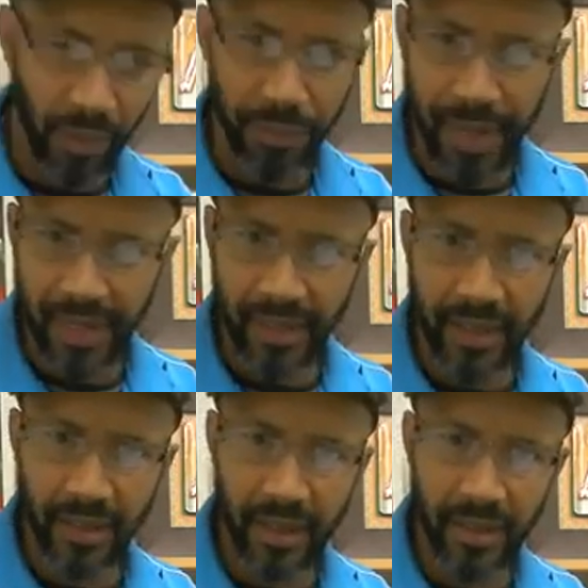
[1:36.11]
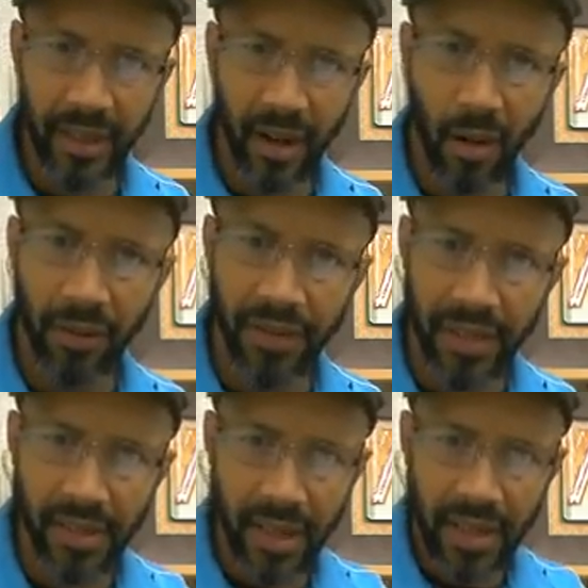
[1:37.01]
bacon and all of
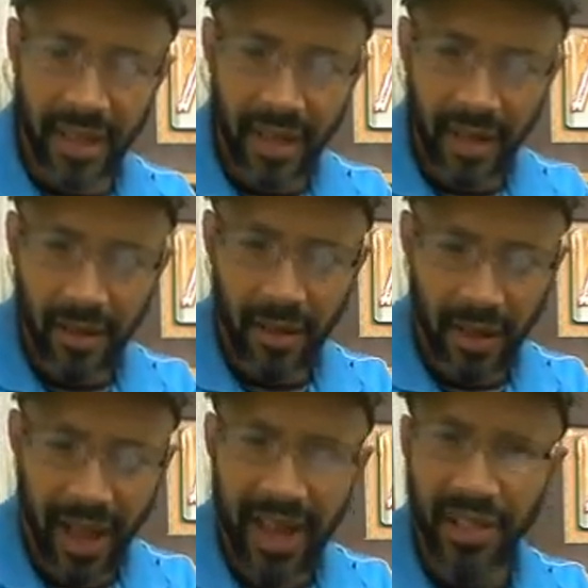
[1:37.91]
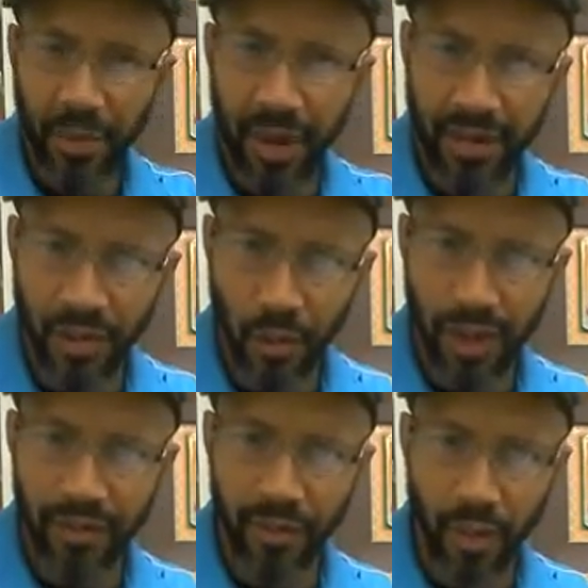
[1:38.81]
this, hash browns or
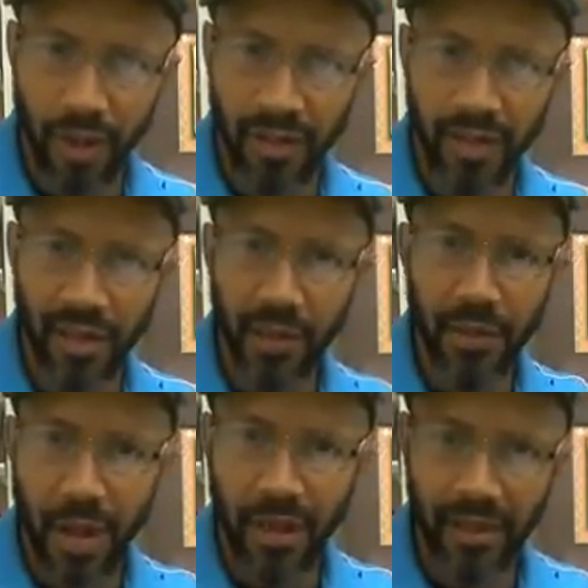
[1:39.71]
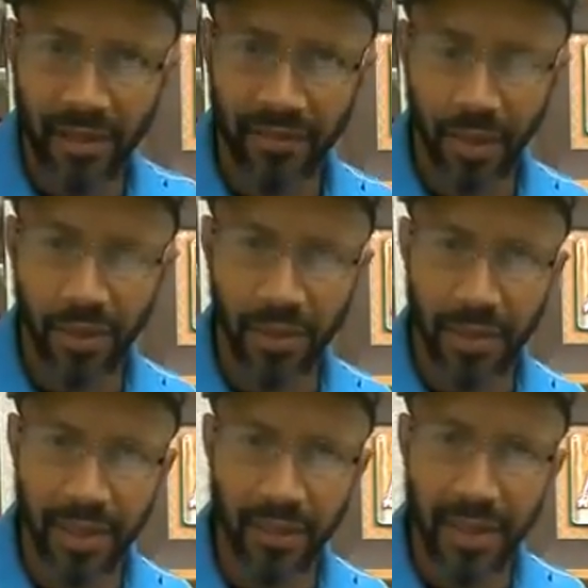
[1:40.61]
whatever it was, this humongous first
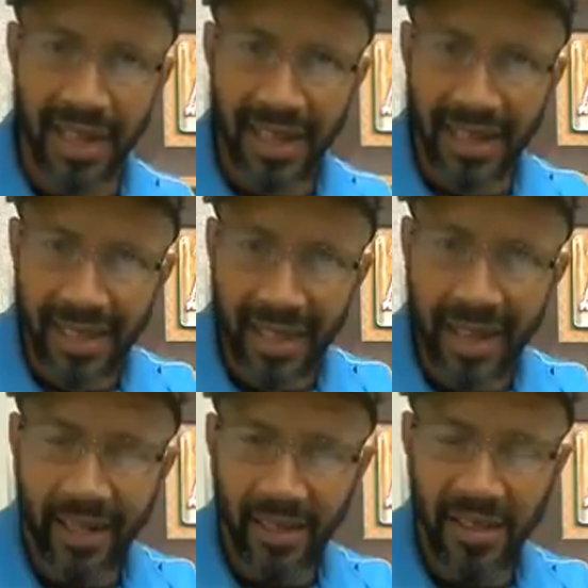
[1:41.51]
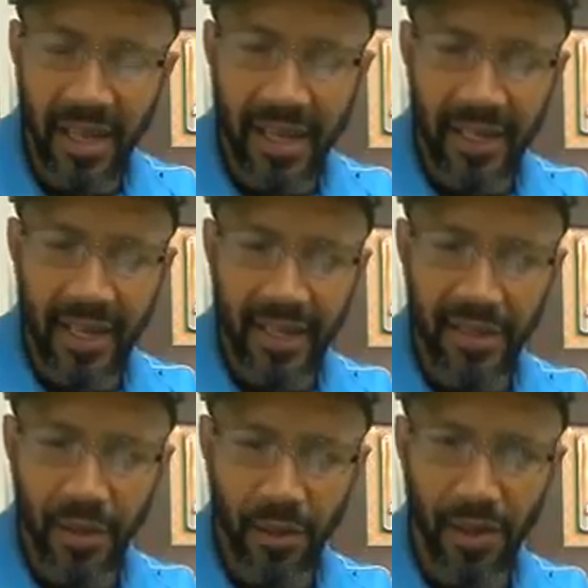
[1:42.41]
meal, it can stay in
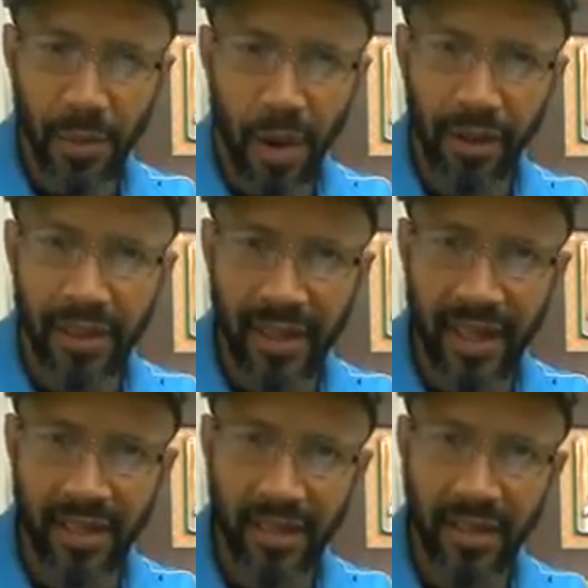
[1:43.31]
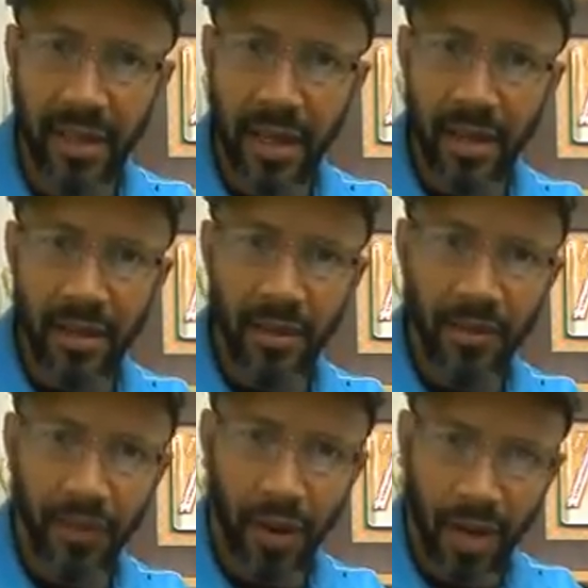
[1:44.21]
your small intestine
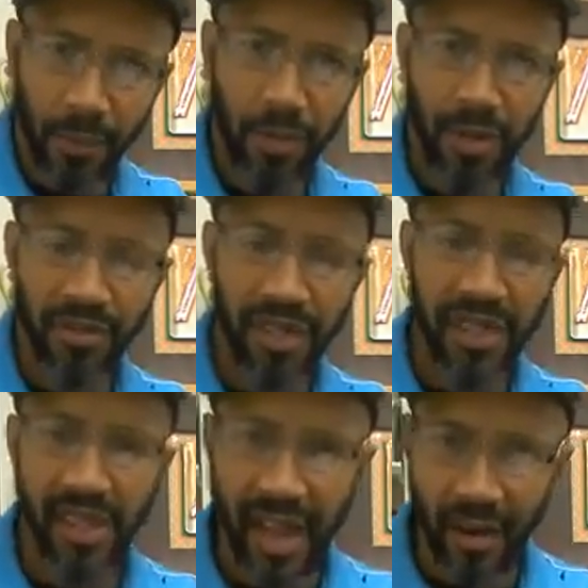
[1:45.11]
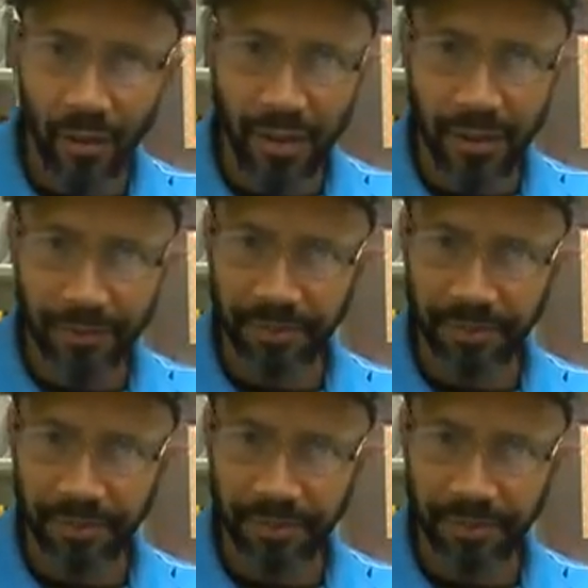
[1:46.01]
for upwards of 6 hours,